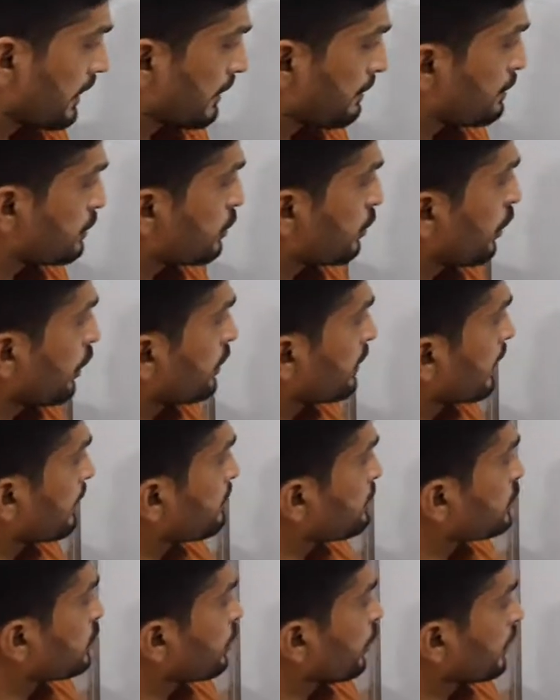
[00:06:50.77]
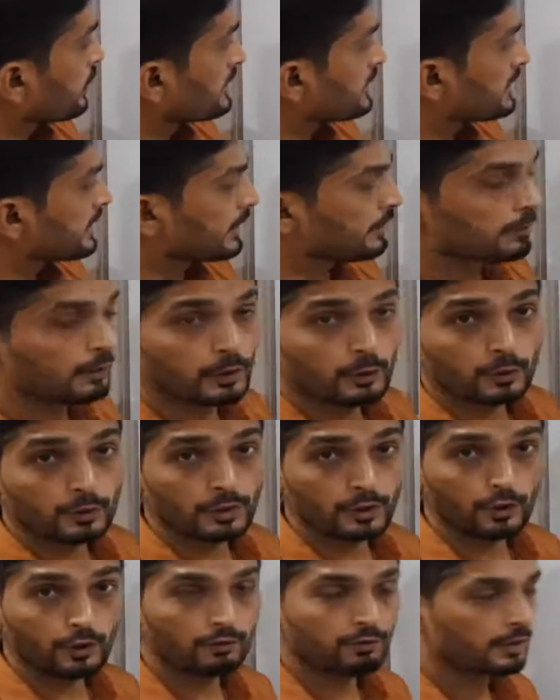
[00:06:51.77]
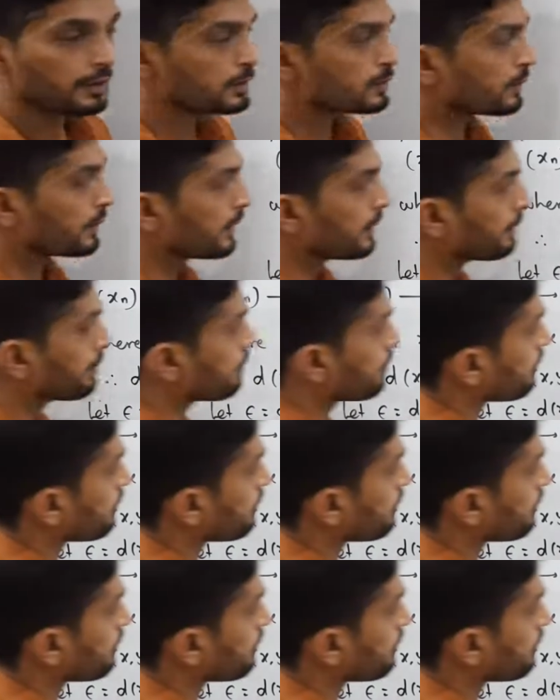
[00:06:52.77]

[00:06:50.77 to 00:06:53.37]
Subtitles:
epsilon? Epsilon is equal to d of xy.